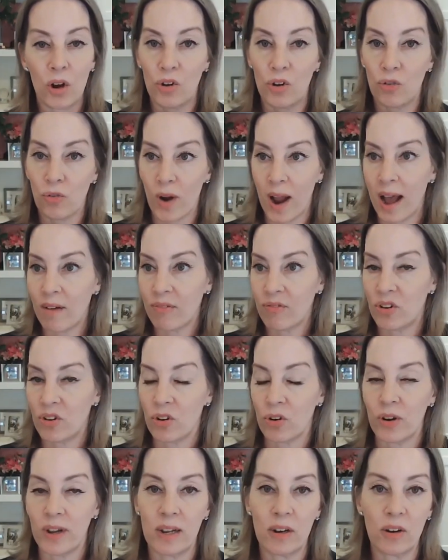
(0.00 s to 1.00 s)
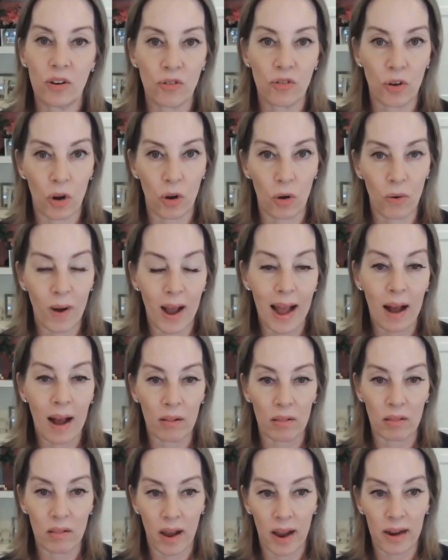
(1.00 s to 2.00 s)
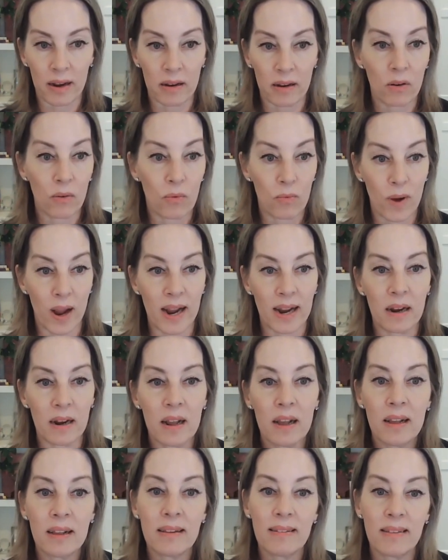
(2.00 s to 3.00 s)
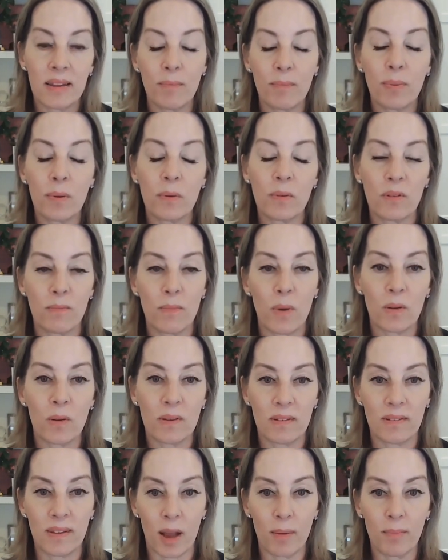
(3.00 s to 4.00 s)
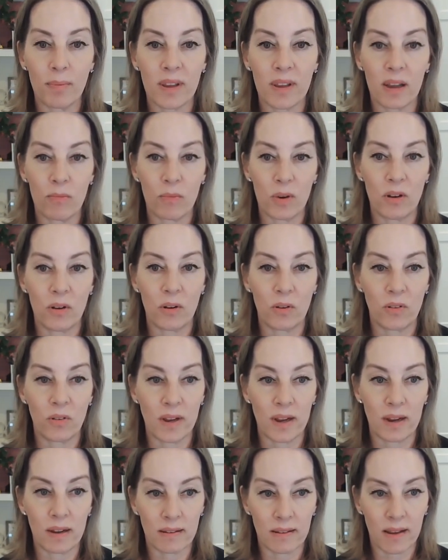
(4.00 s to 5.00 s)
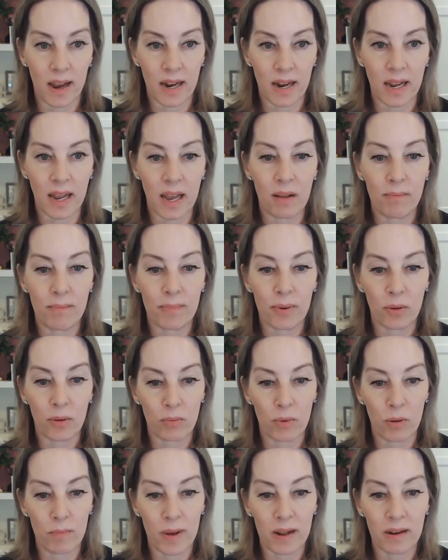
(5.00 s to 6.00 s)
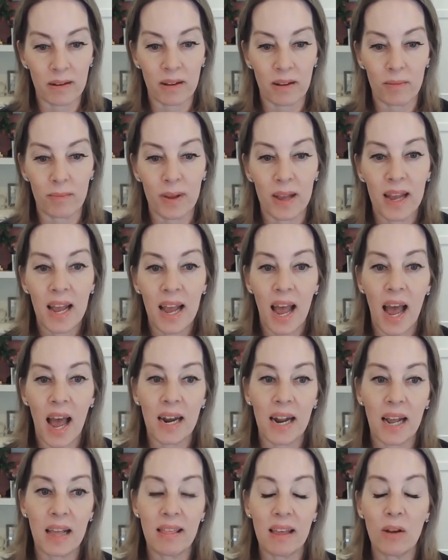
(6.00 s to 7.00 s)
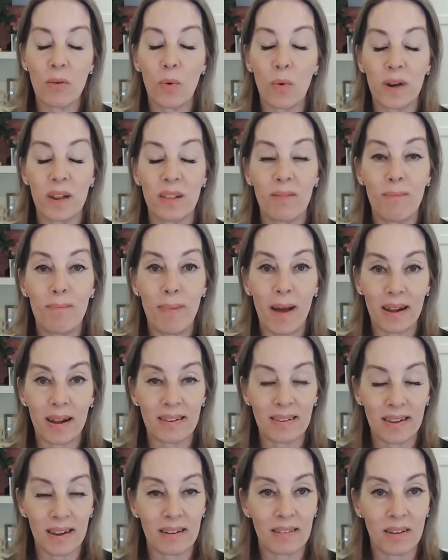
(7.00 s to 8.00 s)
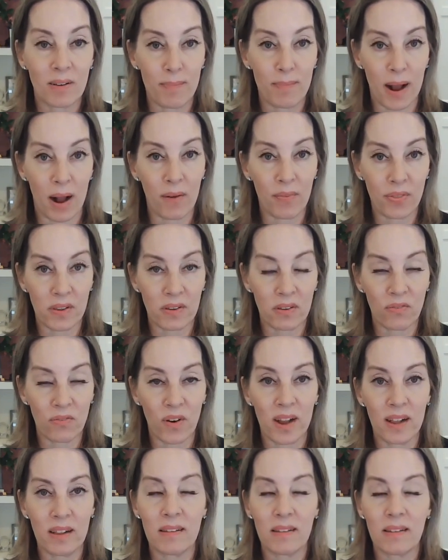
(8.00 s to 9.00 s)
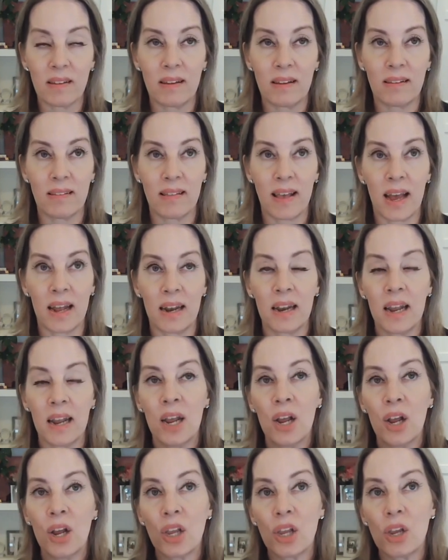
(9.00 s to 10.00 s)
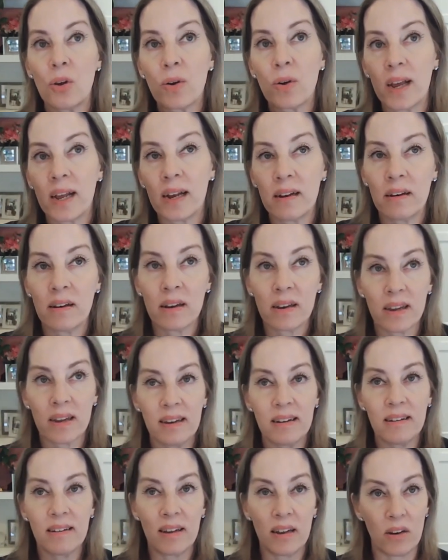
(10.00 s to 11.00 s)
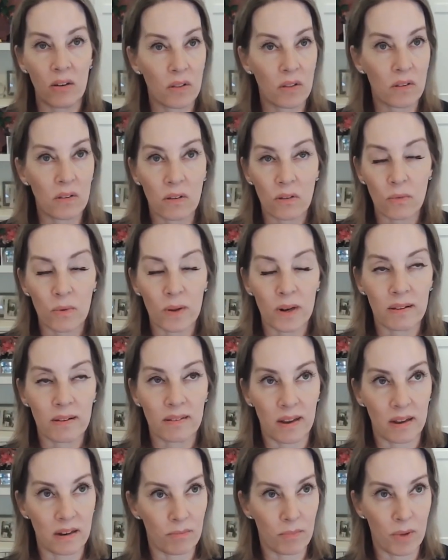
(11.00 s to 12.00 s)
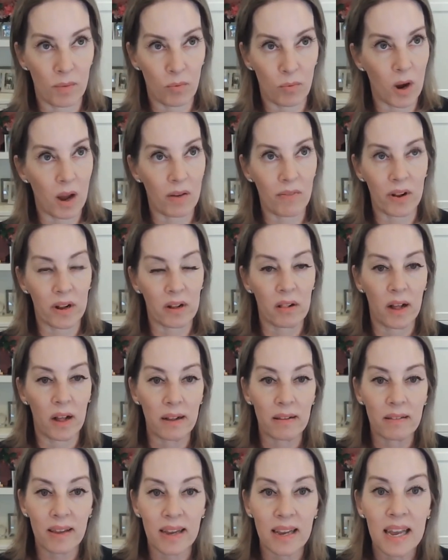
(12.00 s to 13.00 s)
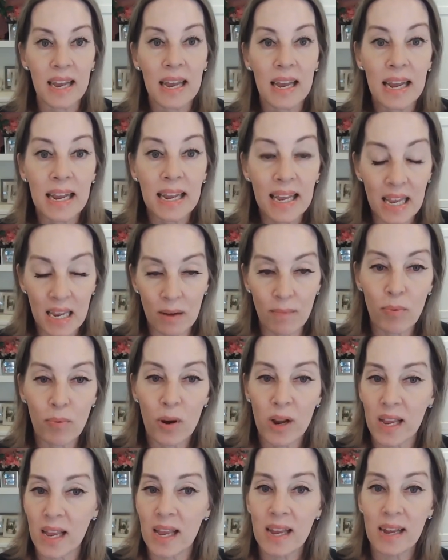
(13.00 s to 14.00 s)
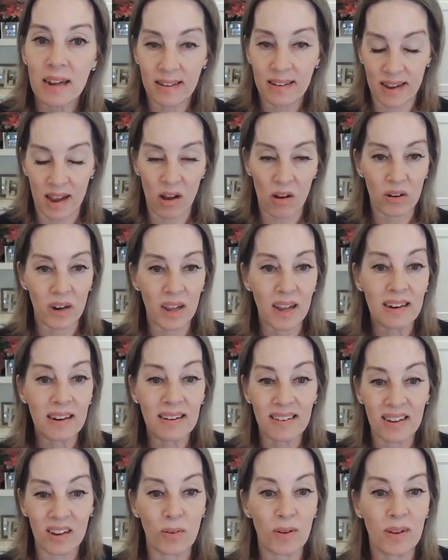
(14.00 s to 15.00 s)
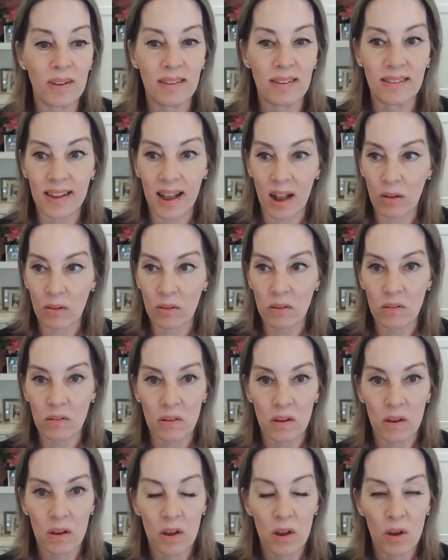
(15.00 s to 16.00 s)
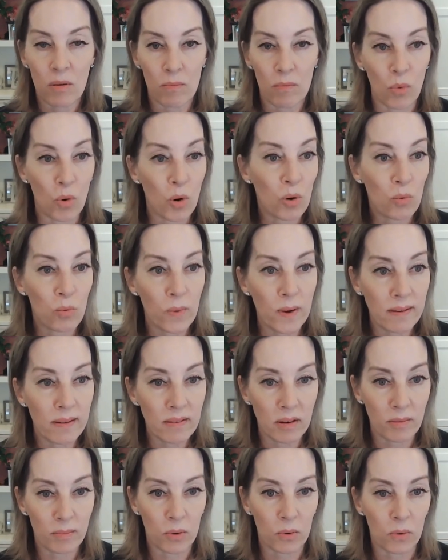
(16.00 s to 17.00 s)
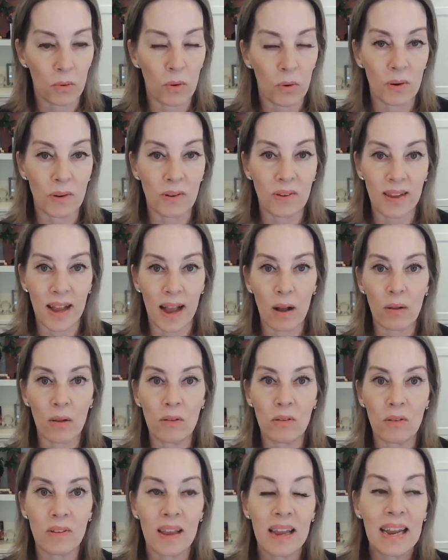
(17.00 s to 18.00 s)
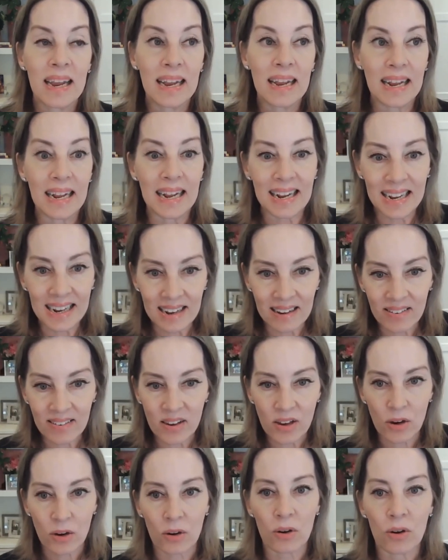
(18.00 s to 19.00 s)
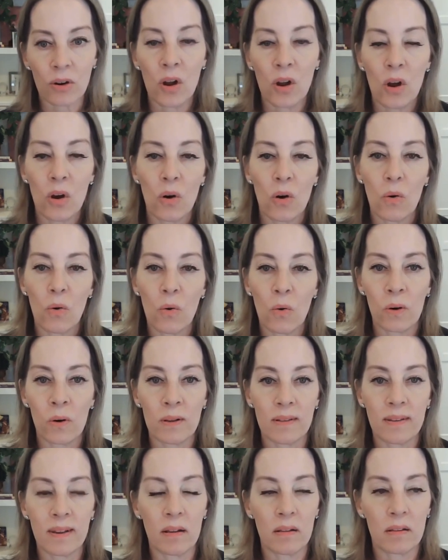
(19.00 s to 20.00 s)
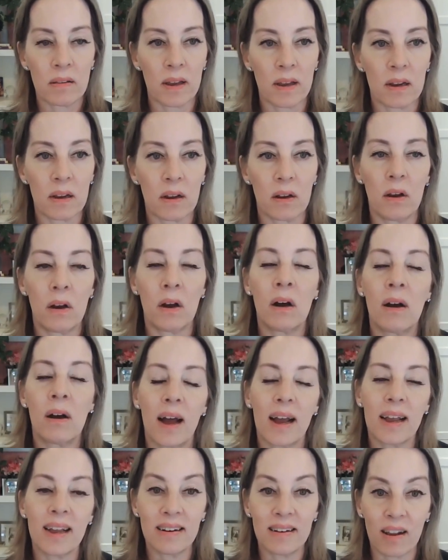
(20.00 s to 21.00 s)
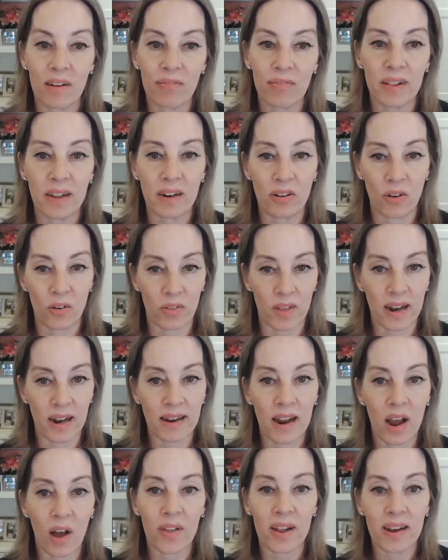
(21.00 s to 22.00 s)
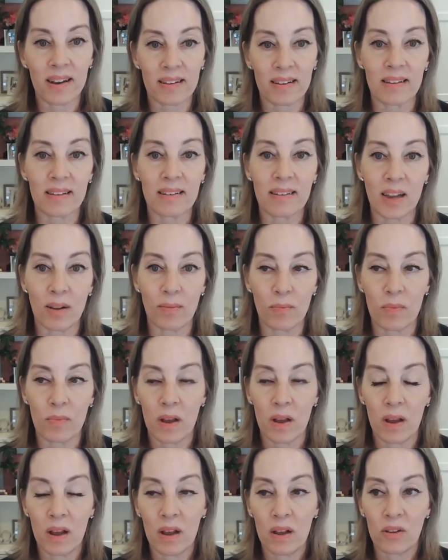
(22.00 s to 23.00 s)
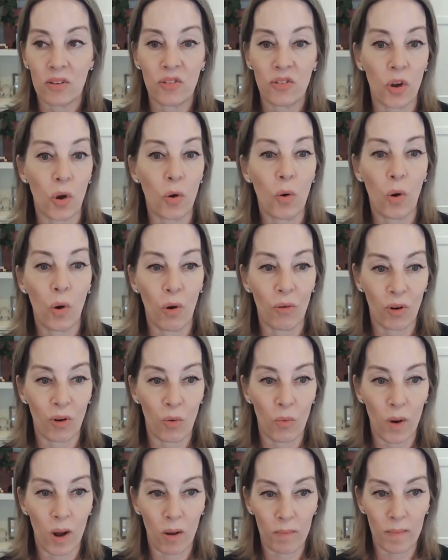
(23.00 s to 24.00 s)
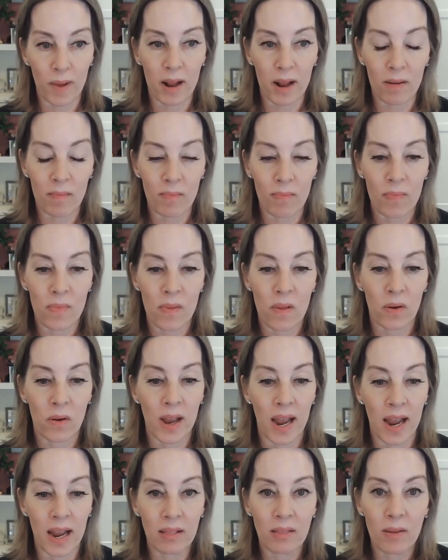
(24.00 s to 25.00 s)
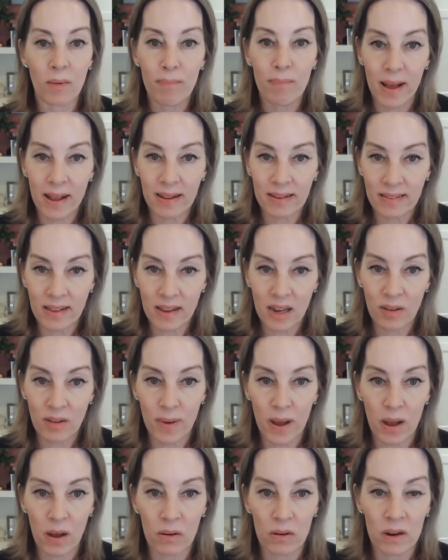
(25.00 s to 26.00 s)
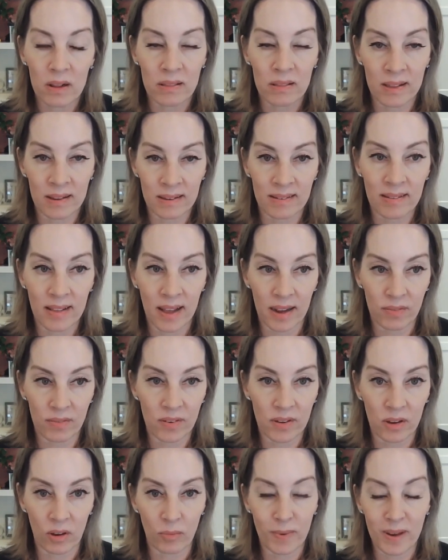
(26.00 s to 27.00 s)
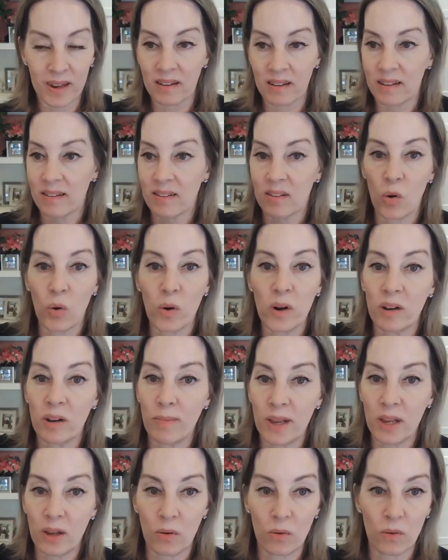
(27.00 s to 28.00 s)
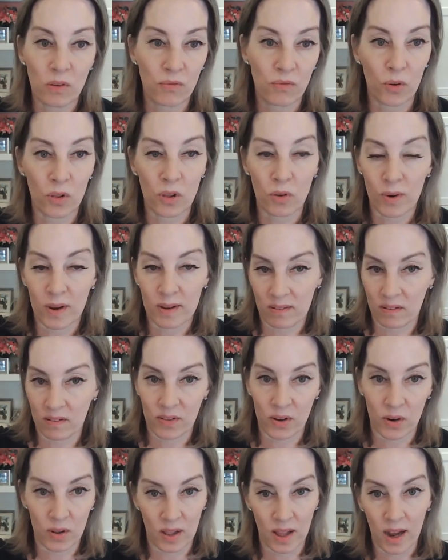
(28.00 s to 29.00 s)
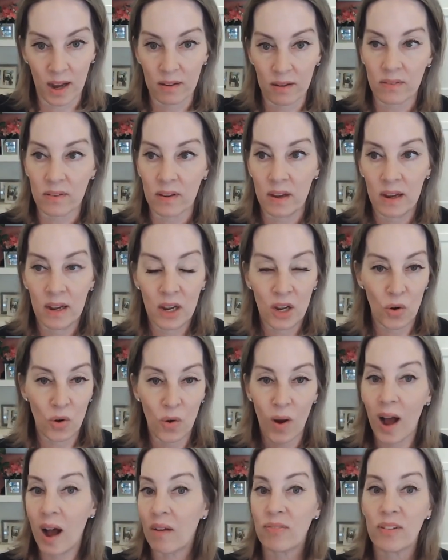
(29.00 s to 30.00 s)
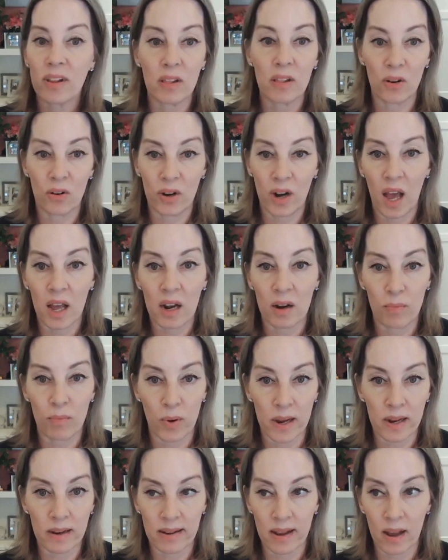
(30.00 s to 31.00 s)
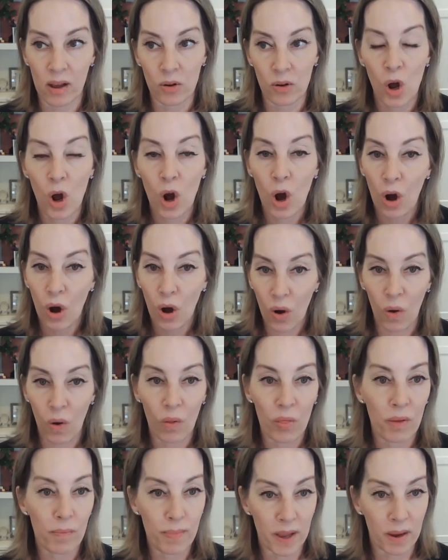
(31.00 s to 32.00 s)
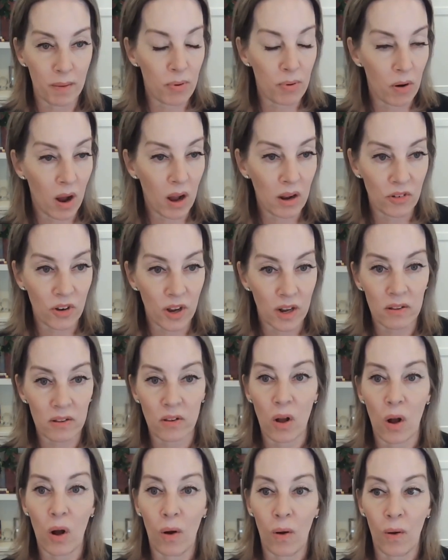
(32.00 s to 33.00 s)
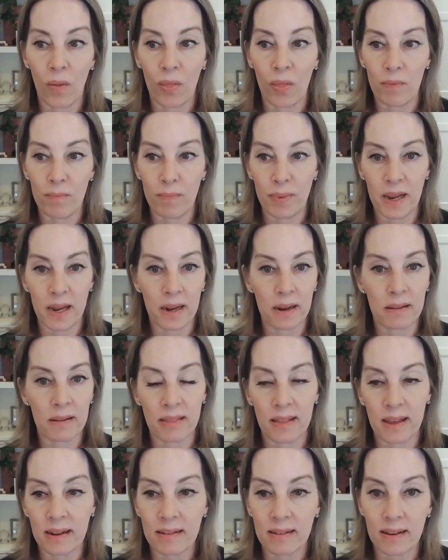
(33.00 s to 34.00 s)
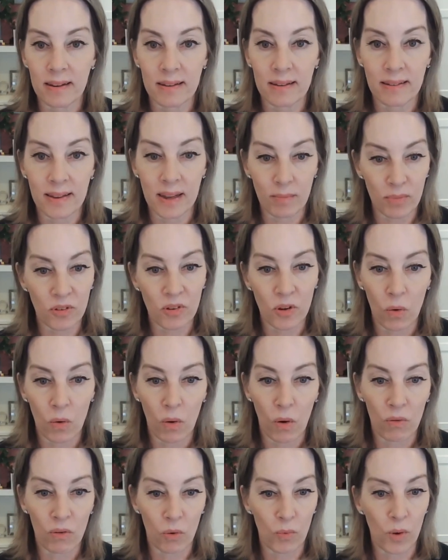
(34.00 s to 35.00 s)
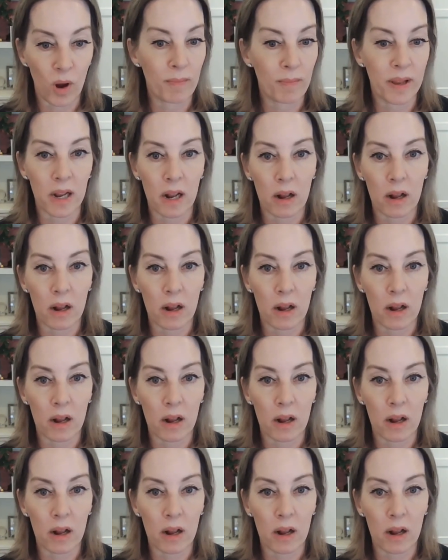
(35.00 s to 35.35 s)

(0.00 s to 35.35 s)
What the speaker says: Draft your intro outline, right? Simple, small steps can reduce the anxiety and build momentum. And I think one of the best things about this, friends, is that you can continue. This is what I say to my private clients, like, keep breaking it down until it sounds more reasonable or sounds easier, or it sounds like, oh, I can definitely do that. Now that doesn't seem so overwhelming. Okay. The best thing about this life skill, because it's going to be used for the rest of their lives, you have to learn how to break down all the big projects, all the big things that seem so overwhelming,